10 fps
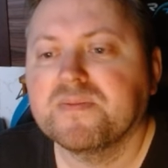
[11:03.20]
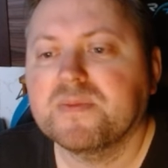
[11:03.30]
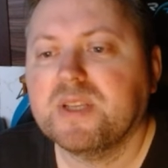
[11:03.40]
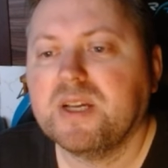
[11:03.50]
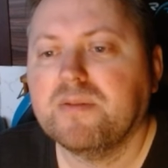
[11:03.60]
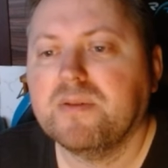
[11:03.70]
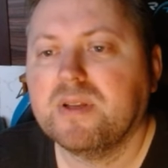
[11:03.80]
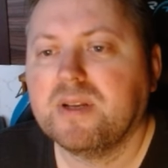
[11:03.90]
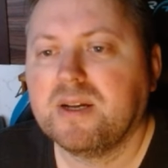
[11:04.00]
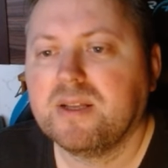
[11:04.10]
take with the
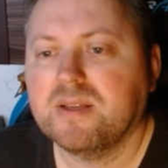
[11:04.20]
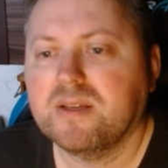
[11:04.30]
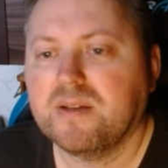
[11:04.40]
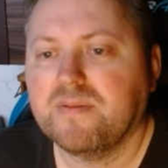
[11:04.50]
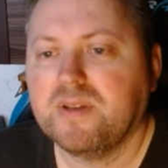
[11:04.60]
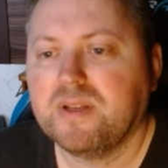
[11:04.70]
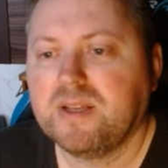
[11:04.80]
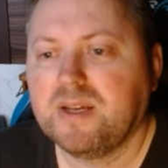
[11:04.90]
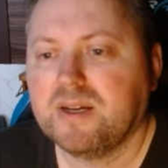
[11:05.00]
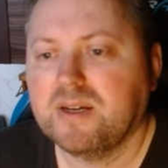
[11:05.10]
knight if they
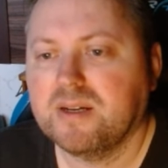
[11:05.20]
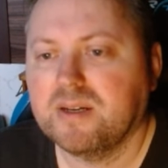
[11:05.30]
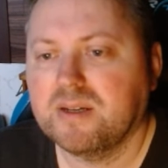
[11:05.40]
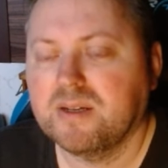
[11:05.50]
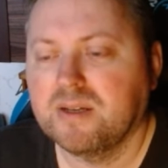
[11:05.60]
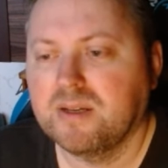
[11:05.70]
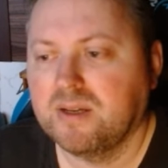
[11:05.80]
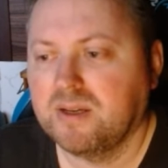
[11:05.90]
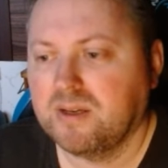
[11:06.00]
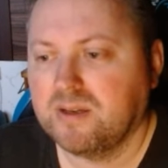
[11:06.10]
take.
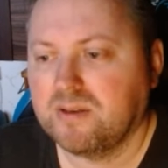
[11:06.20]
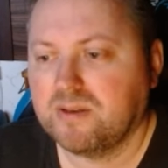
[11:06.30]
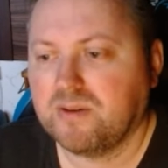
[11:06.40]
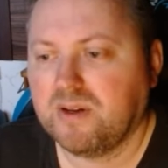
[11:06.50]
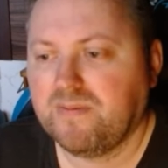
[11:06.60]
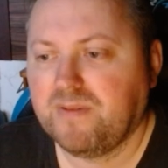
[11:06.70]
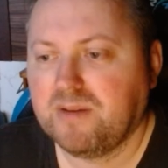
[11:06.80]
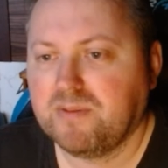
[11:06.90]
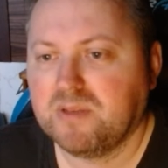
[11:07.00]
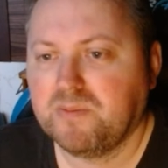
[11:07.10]
So
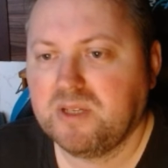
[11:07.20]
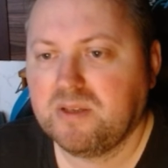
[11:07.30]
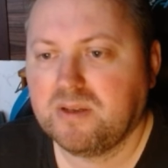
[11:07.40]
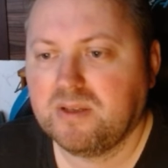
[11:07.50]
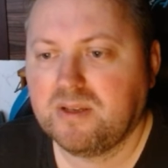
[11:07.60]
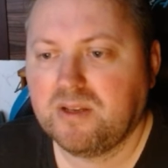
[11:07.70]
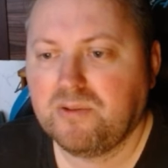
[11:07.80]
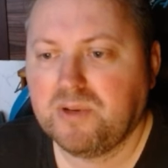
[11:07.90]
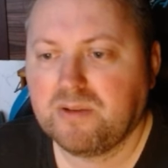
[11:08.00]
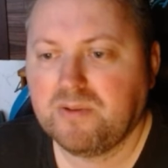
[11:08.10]
f5 was missed. Instead, you
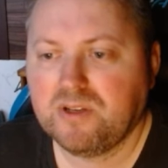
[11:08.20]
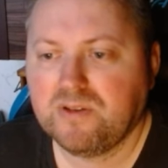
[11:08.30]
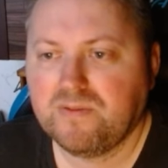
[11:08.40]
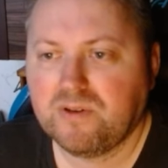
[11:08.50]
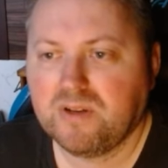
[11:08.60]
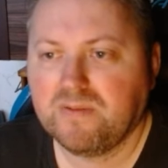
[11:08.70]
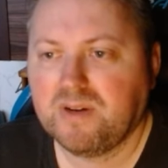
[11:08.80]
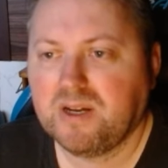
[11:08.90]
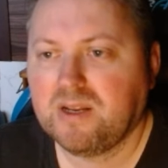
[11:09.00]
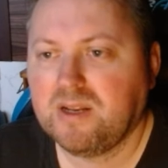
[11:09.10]
went queen g4, and
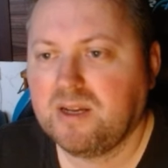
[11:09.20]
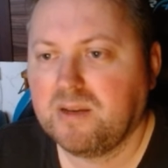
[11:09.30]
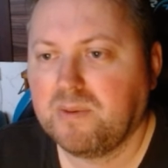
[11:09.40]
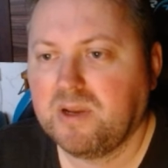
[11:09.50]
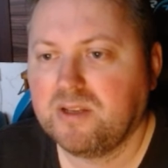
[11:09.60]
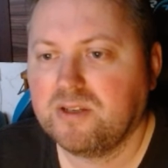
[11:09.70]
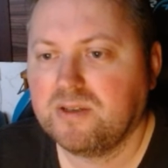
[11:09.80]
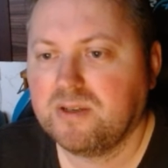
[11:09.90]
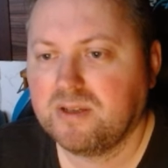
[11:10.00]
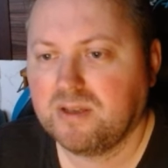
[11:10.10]
finally he played
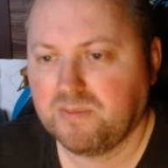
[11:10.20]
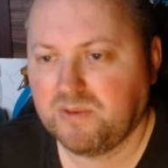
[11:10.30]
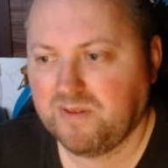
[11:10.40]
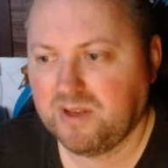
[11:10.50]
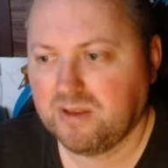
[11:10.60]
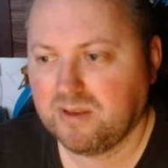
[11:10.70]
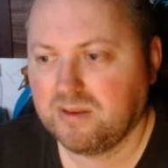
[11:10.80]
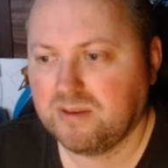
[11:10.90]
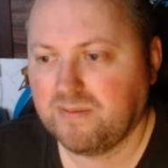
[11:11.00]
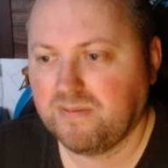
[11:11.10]
g6 and prevented
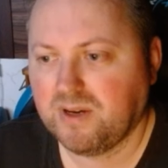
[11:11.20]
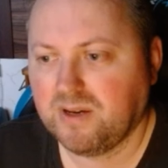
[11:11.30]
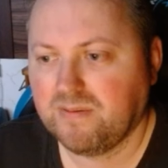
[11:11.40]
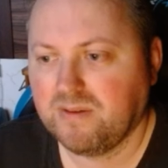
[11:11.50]
this f5.